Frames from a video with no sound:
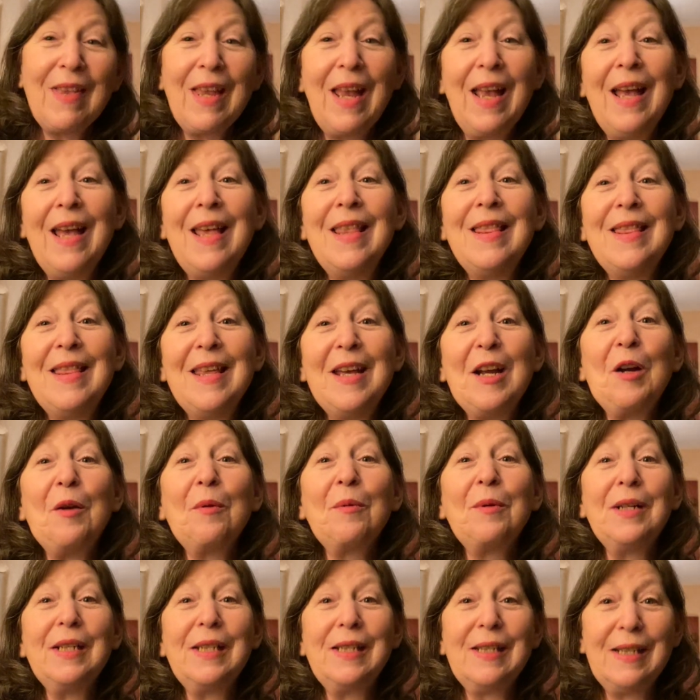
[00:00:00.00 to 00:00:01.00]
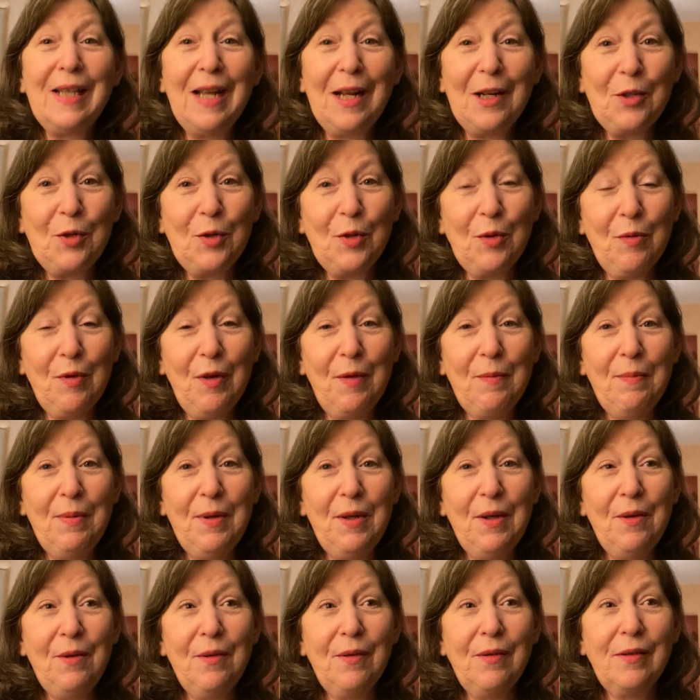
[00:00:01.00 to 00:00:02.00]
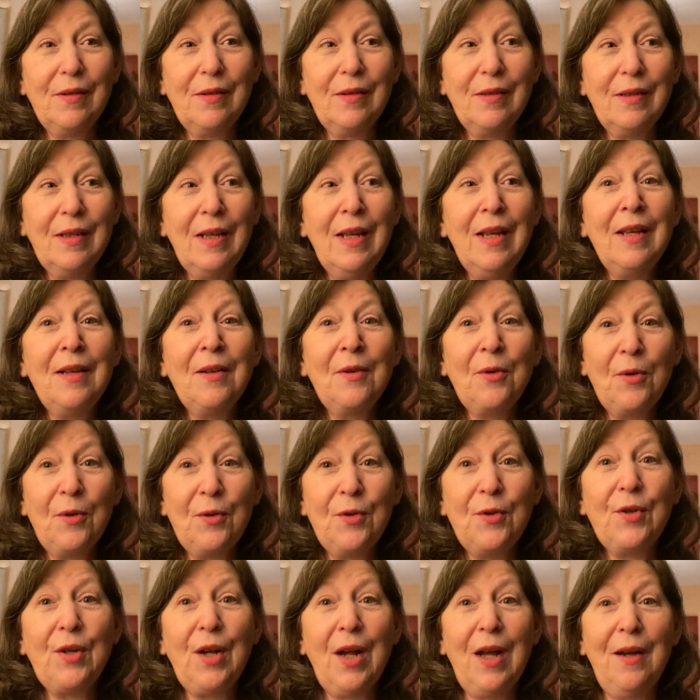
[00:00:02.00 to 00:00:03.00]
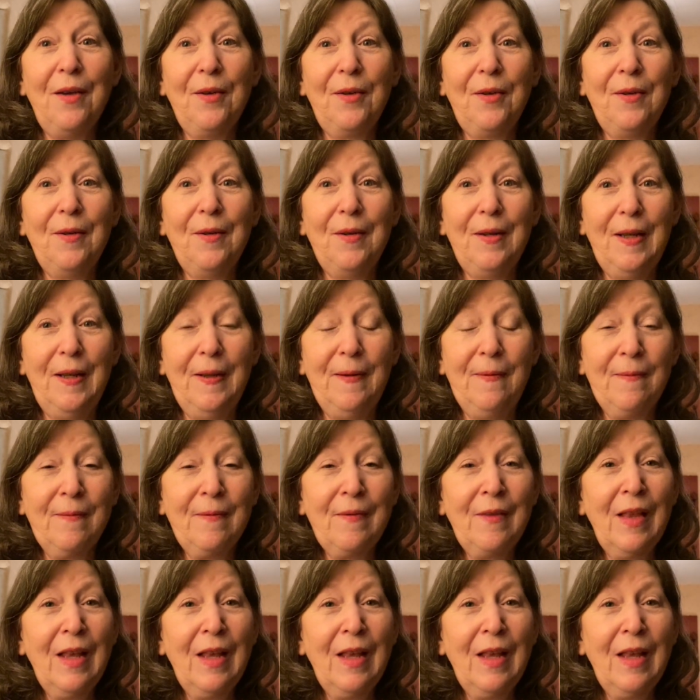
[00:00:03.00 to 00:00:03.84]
and there was sexual abuse in her childhood.